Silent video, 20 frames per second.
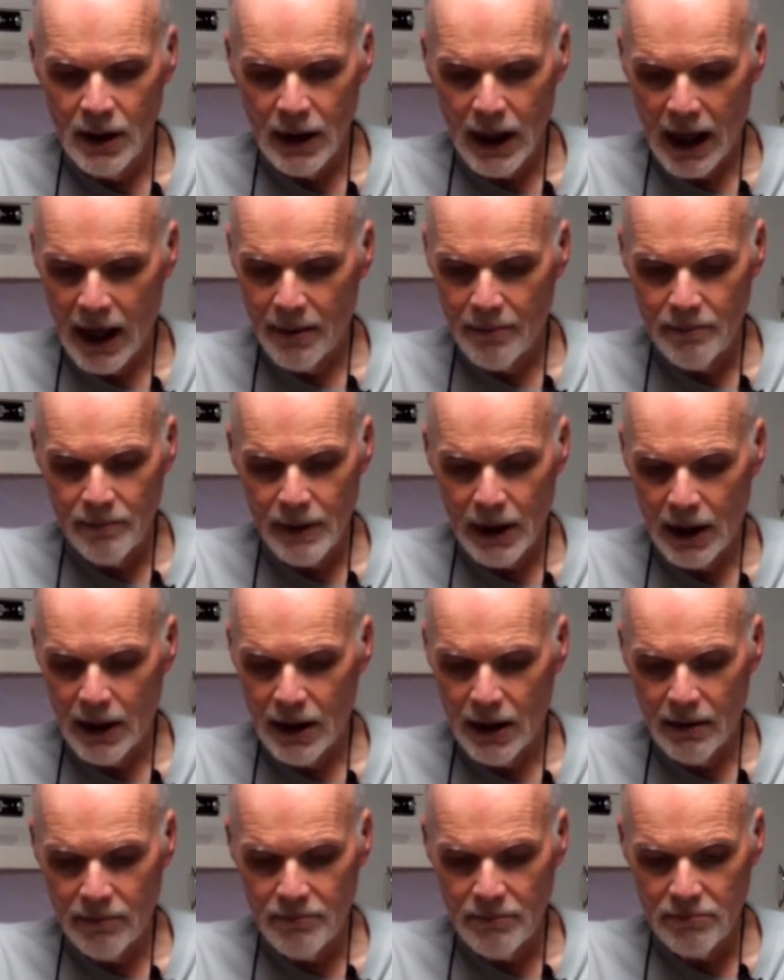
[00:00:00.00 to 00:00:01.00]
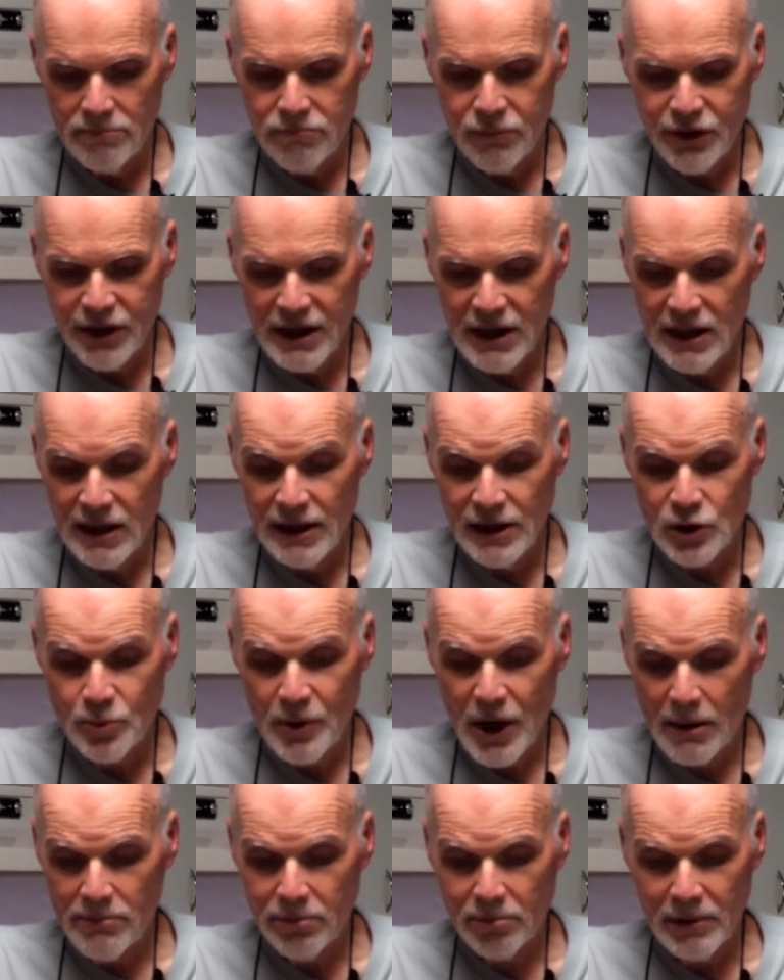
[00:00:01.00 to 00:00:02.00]
I'm thinking it's
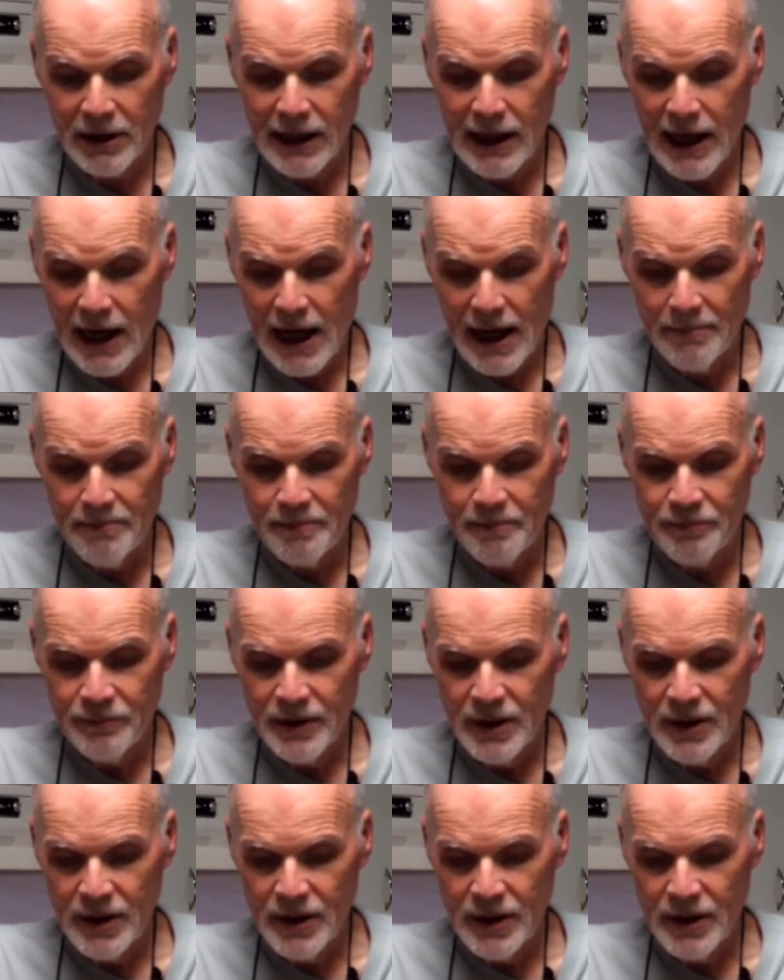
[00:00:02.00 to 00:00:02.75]
probably got